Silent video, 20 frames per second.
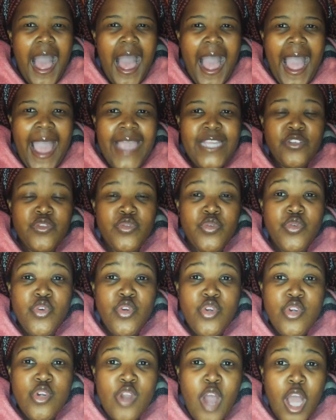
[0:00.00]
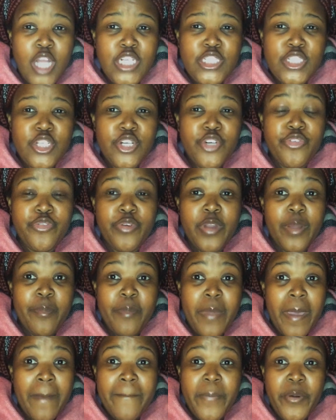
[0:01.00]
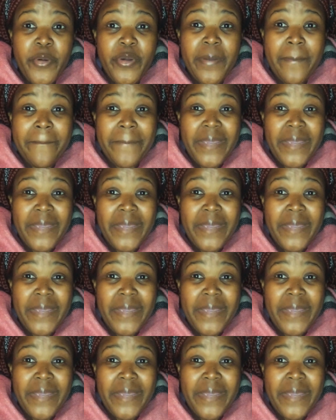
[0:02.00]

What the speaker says: I do not remember it